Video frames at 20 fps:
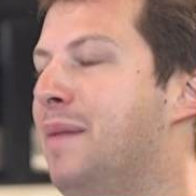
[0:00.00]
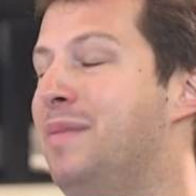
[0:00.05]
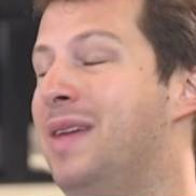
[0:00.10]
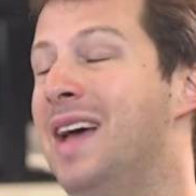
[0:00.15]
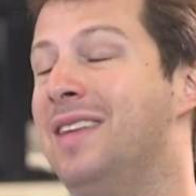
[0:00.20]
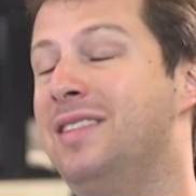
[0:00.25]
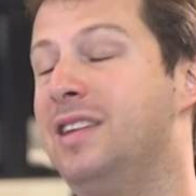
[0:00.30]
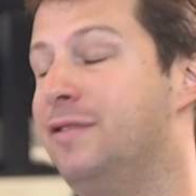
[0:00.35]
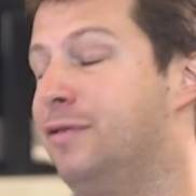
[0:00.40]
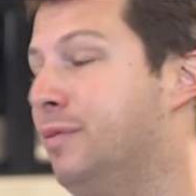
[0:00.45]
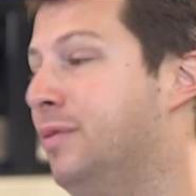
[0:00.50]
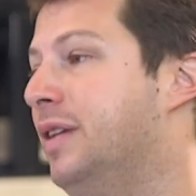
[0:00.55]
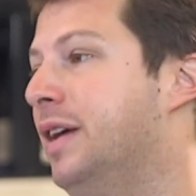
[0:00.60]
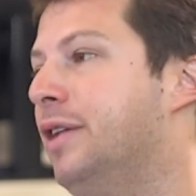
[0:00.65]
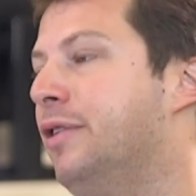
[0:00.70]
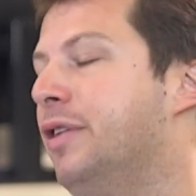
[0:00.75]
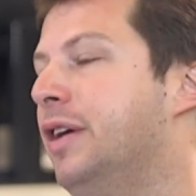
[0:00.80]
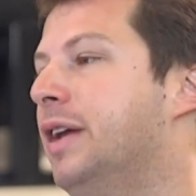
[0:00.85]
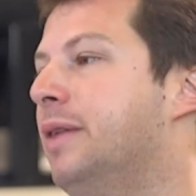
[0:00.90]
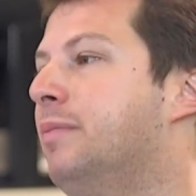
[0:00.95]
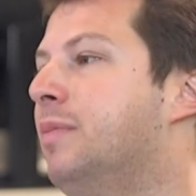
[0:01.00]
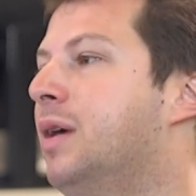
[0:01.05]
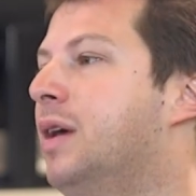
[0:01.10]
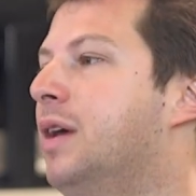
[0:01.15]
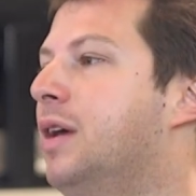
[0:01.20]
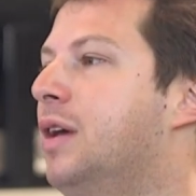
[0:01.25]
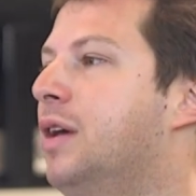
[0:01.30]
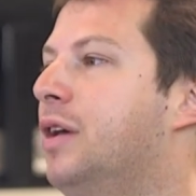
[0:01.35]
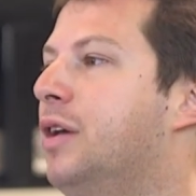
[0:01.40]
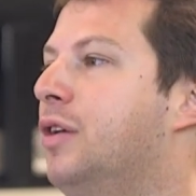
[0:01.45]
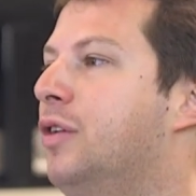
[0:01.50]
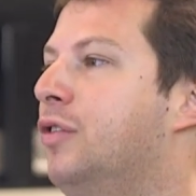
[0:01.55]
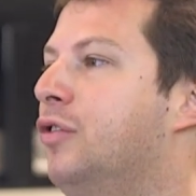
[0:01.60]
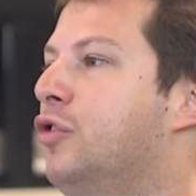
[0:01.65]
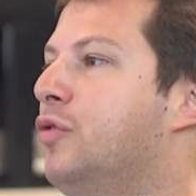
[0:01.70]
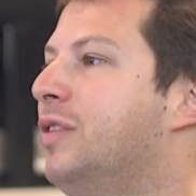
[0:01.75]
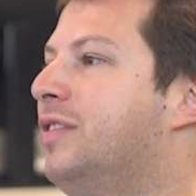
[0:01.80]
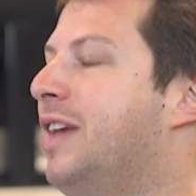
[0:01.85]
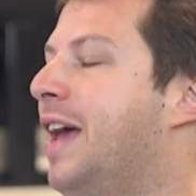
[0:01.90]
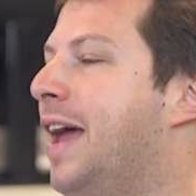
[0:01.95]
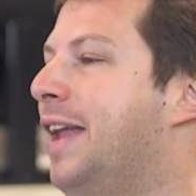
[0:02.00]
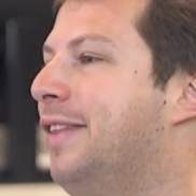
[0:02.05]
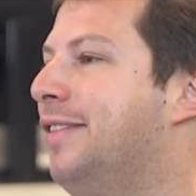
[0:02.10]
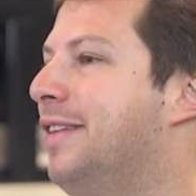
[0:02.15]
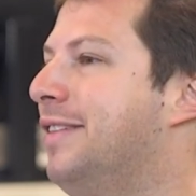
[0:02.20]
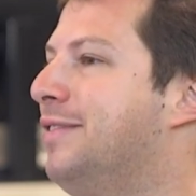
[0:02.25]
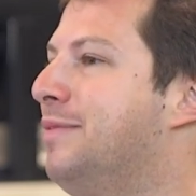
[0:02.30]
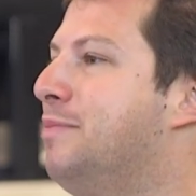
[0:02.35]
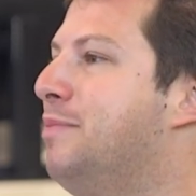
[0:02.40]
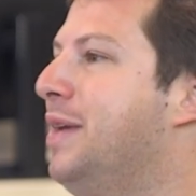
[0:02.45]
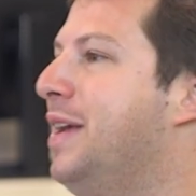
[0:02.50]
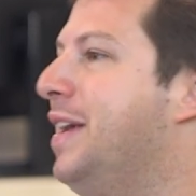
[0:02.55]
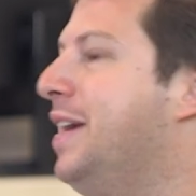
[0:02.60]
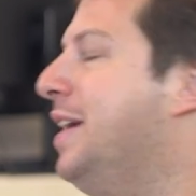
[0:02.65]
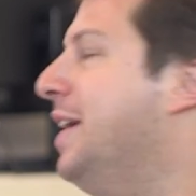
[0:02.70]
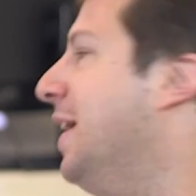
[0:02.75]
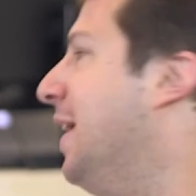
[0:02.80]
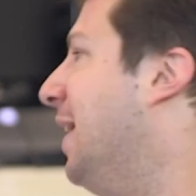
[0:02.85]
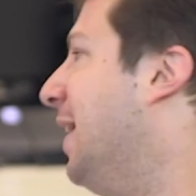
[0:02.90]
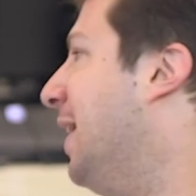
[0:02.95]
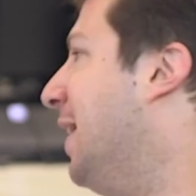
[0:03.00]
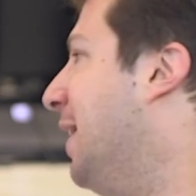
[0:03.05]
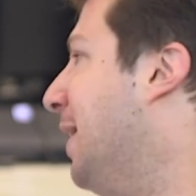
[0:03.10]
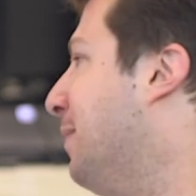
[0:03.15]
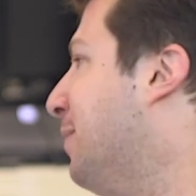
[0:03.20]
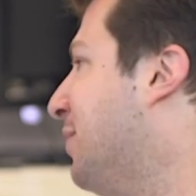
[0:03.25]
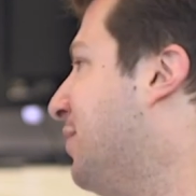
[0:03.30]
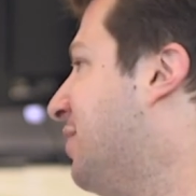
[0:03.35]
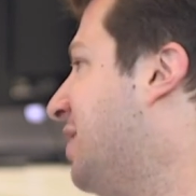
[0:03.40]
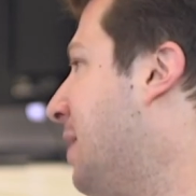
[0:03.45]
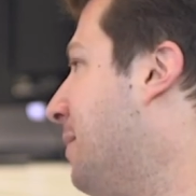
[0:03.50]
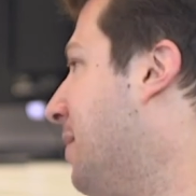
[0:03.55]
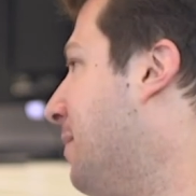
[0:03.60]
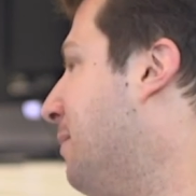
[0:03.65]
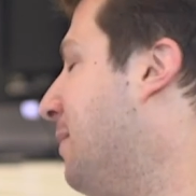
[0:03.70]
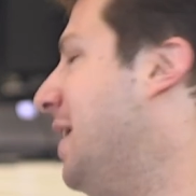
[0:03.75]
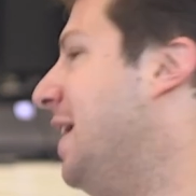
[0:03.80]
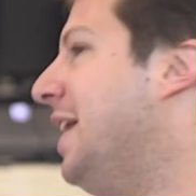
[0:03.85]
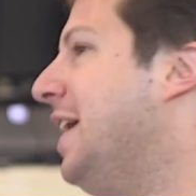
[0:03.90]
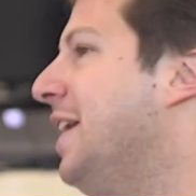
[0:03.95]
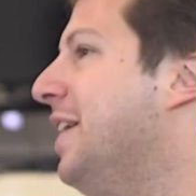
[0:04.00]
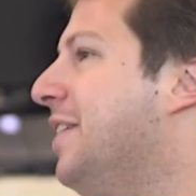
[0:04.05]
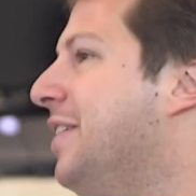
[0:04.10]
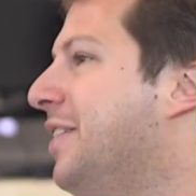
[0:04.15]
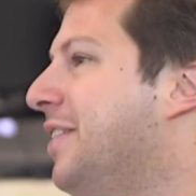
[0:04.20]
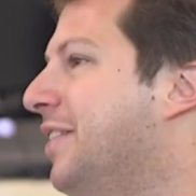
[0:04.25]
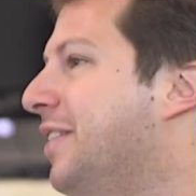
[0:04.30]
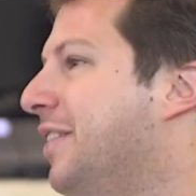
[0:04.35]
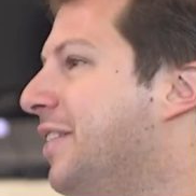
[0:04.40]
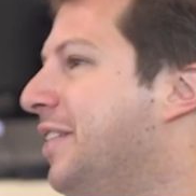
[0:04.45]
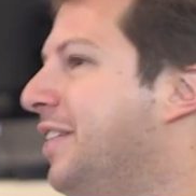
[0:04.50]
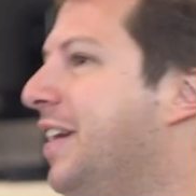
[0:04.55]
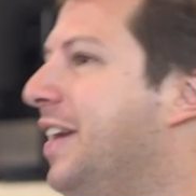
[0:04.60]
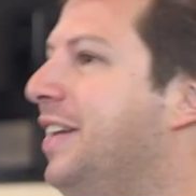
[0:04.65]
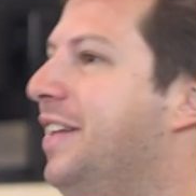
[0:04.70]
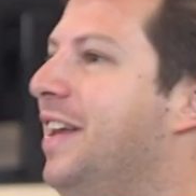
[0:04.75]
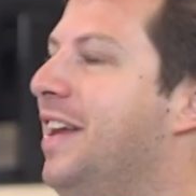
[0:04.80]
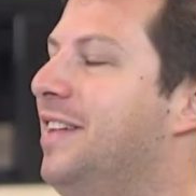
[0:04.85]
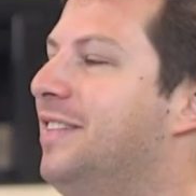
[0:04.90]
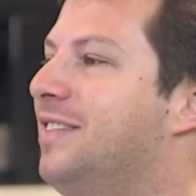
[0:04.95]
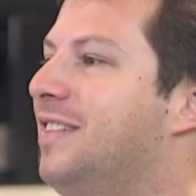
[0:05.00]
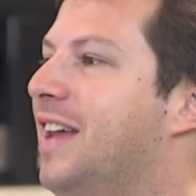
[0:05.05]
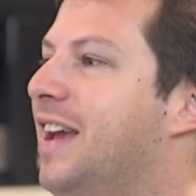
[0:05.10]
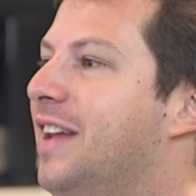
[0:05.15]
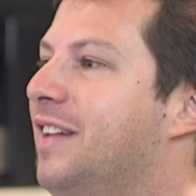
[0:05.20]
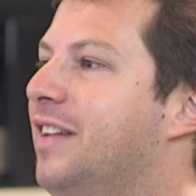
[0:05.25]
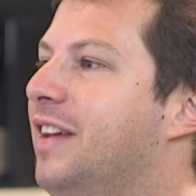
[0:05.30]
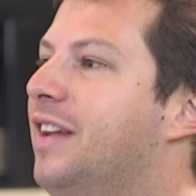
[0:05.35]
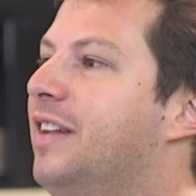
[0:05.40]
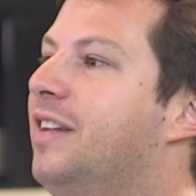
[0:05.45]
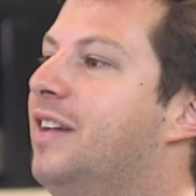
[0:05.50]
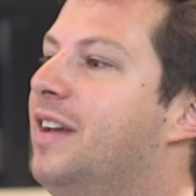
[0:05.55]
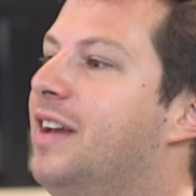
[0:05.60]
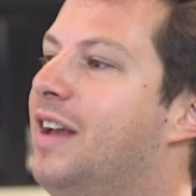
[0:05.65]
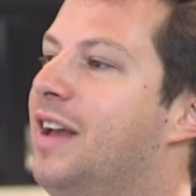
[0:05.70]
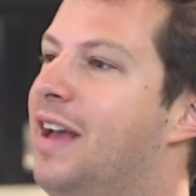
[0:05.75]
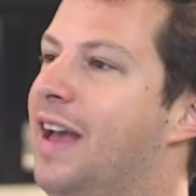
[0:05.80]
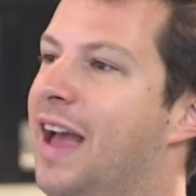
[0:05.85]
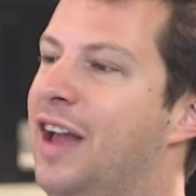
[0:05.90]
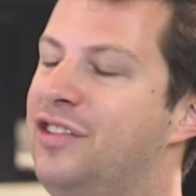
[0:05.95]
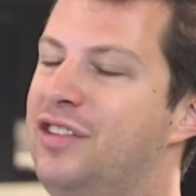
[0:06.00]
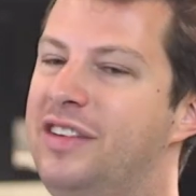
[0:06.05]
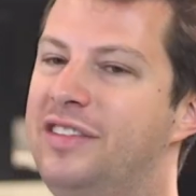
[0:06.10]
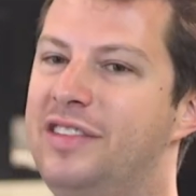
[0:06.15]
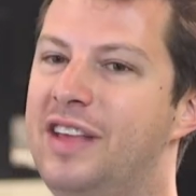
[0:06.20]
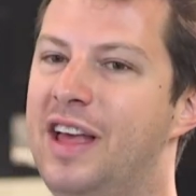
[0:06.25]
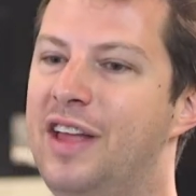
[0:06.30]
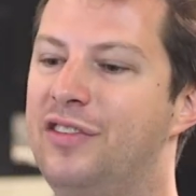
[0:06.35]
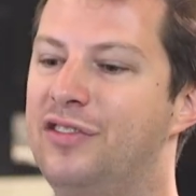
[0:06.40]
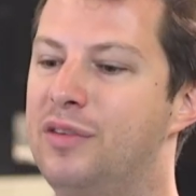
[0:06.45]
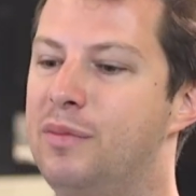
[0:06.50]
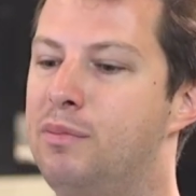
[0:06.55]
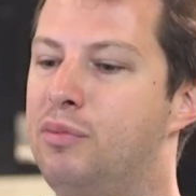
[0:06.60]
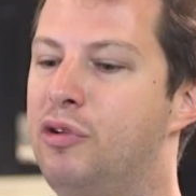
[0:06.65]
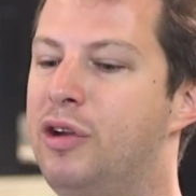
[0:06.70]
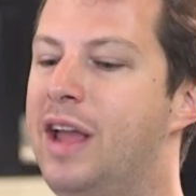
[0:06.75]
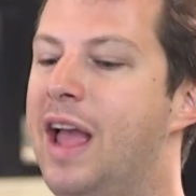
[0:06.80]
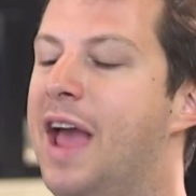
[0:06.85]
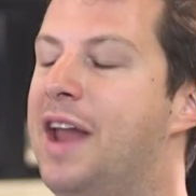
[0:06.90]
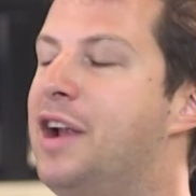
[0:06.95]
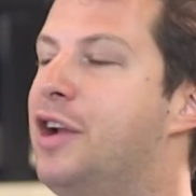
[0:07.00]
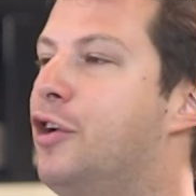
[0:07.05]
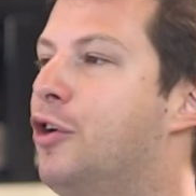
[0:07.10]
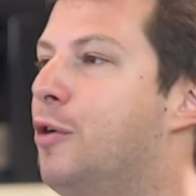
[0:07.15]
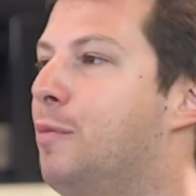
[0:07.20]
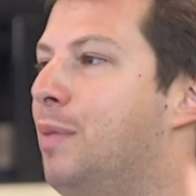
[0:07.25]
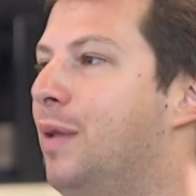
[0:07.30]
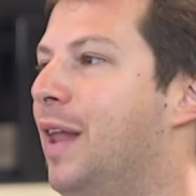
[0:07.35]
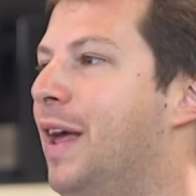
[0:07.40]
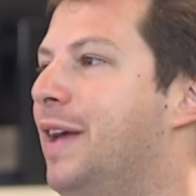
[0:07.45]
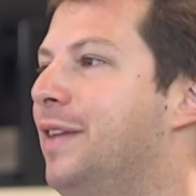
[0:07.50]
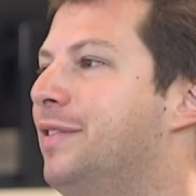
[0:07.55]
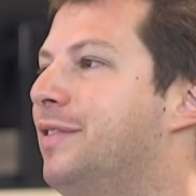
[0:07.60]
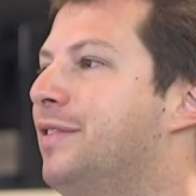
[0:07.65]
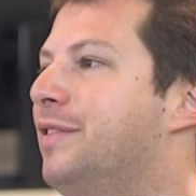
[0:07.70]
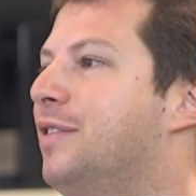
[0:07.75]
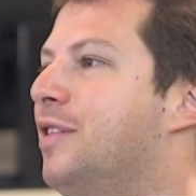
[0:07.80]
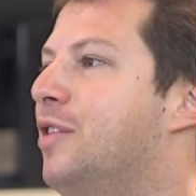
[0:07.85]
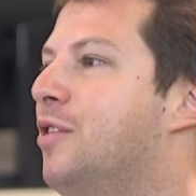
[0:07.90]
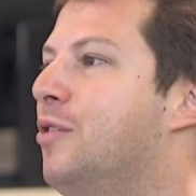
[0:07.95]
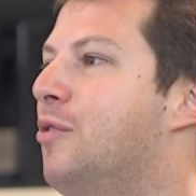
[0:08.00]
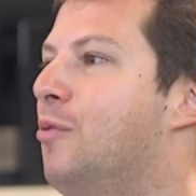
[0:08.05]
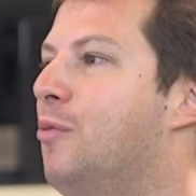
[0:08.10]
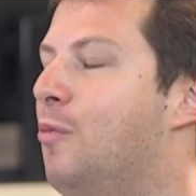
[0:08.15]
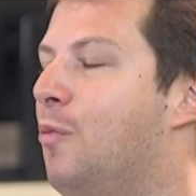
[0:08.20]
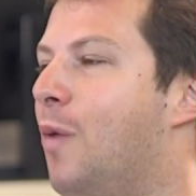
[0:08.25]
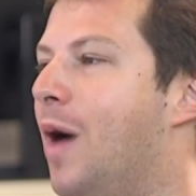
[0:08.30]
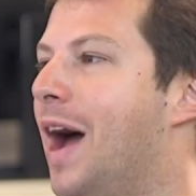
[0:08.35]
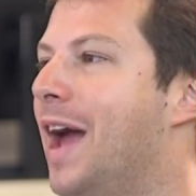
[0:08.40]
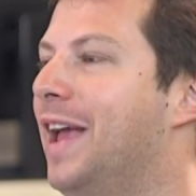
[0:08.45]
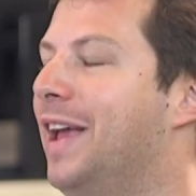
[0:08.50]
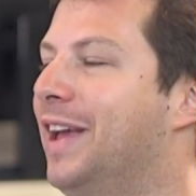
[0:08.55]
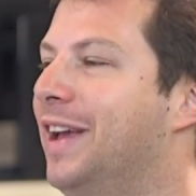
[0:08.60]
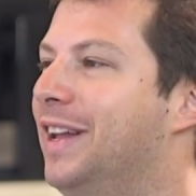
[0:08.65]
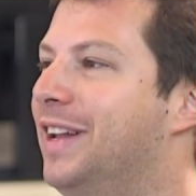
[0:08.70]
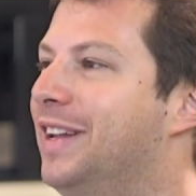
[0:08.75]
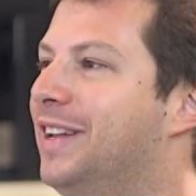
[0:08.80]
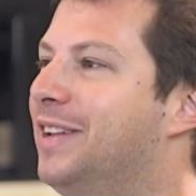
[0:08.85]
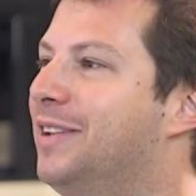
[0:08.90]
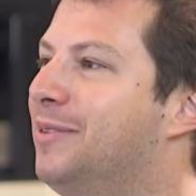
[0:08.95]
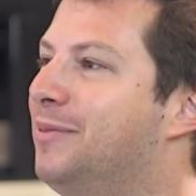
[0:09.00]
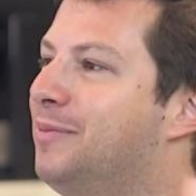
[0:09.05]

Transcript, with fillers: I'm guessing from Tyrion, to attend this big uh, summit meeting in King's Landing, and she sends Brienne in her place. Why, Kayla?